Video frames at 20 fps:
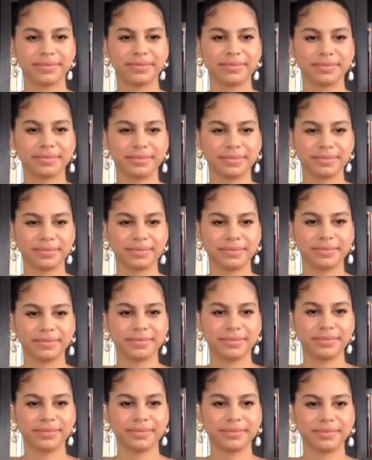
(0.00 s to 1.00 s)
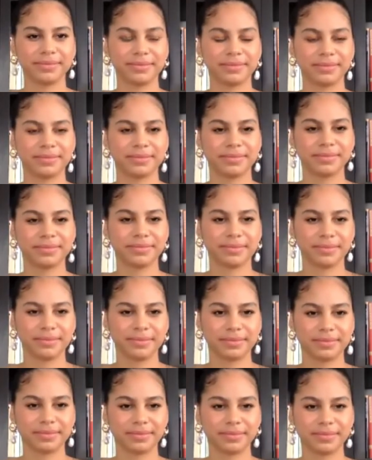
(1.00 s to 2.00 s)

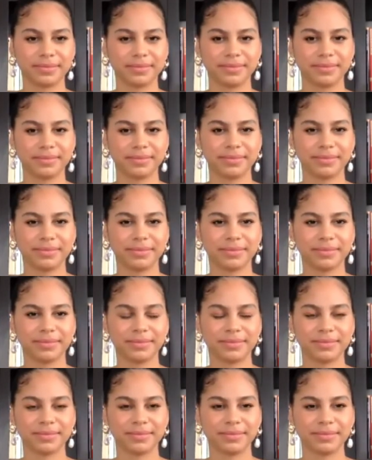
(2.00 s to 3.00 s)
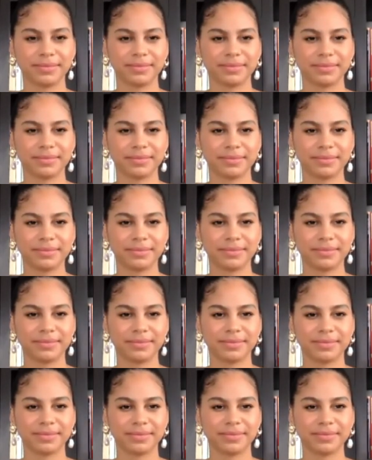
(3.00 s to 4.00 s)

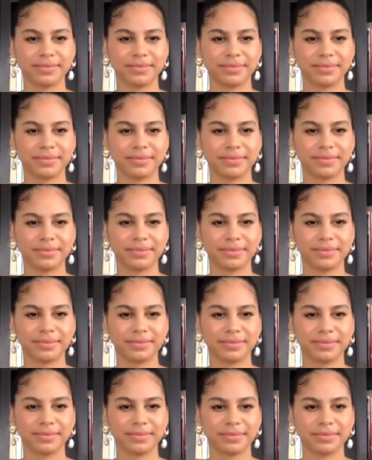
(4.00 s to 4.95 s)
[no speech]